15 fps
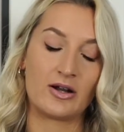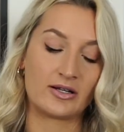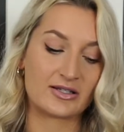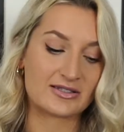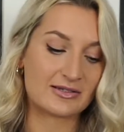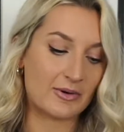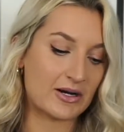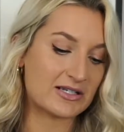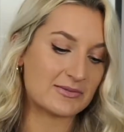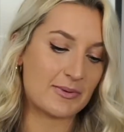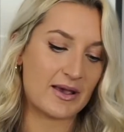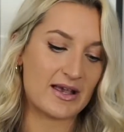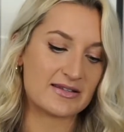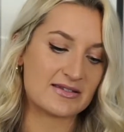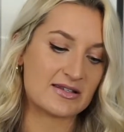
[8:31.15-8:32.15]
a
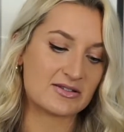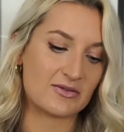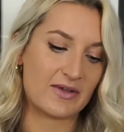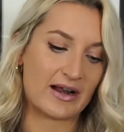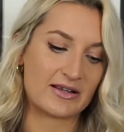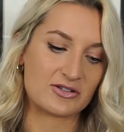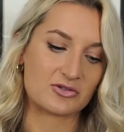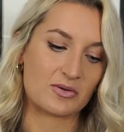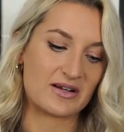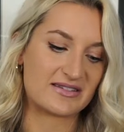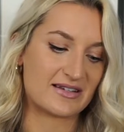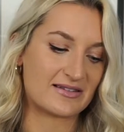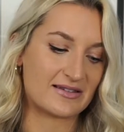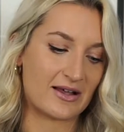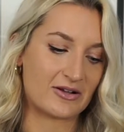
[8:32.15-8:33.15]
Squarespace, so that is
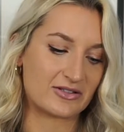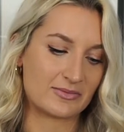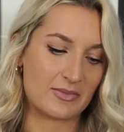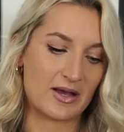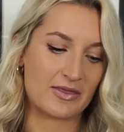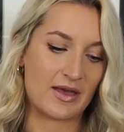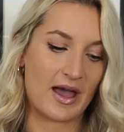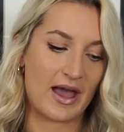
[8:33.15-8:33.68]
$26 a month.